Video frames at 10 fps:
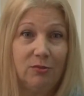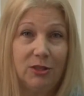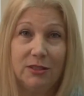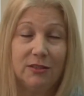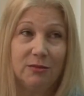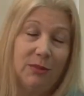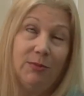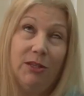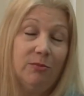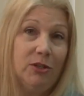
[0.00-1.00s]
was
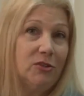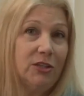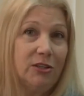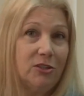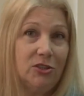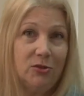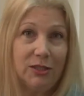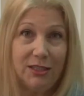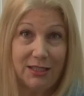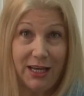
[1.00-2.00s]
maybe the most I could do
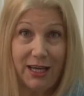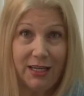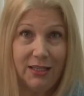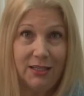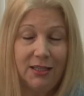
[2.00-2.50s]
in a day.